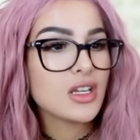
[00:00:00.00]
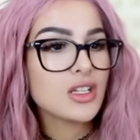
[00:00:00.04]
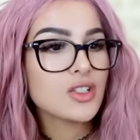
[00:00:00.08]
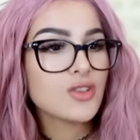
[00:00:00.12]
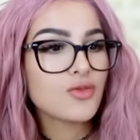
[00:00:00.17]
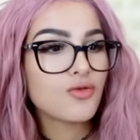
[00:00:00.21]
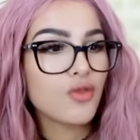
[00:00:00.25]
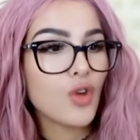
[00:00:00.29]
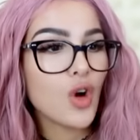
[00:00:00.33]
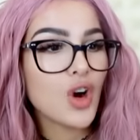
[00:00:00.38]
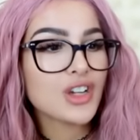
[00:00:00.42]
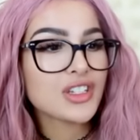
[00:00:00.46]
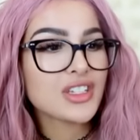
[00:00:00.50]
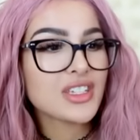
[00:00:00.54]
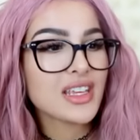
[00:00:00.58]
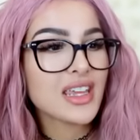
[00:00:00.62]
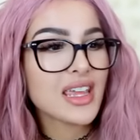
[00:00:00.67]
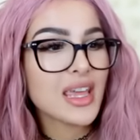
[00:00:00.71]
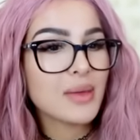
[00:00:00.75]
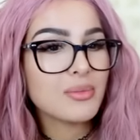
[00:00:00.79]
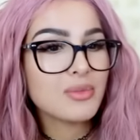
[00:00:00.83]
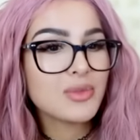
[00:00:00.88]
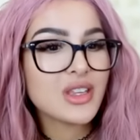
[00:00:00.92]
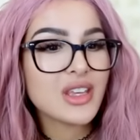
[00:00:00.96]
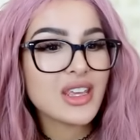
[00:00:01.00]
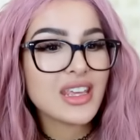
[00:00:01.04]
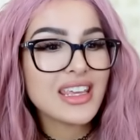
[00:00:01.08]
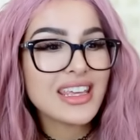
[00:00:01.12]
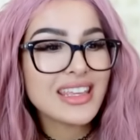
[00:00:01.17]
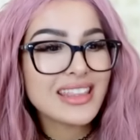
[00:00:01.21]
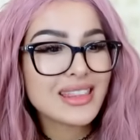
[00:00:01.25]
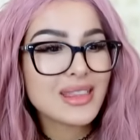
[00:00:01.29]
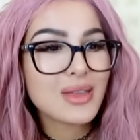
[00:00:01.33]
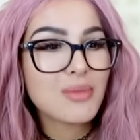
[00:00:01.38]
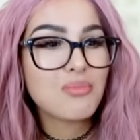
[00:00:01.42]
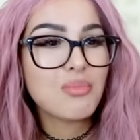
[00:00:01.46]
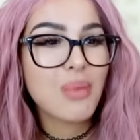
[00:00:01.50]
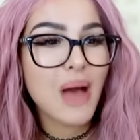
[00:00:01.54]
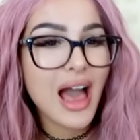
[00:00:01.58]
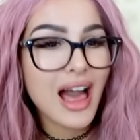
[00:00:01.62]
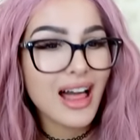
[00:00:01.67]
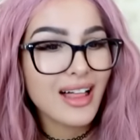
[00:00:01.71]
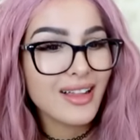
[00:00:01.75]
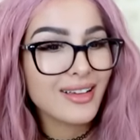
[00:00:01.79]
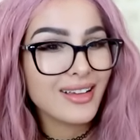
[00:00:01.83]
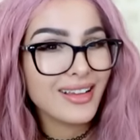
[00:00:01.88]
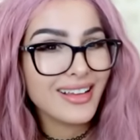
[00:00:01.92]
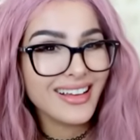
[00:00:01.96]
he's forcing him to eat the
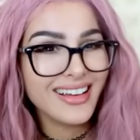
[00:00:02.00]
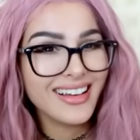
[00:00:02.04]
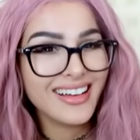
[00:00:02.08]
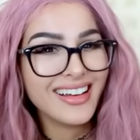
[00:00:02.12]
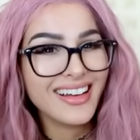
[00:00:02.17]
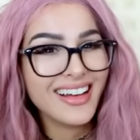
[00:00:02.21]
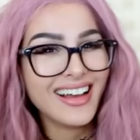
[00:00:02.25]
belt.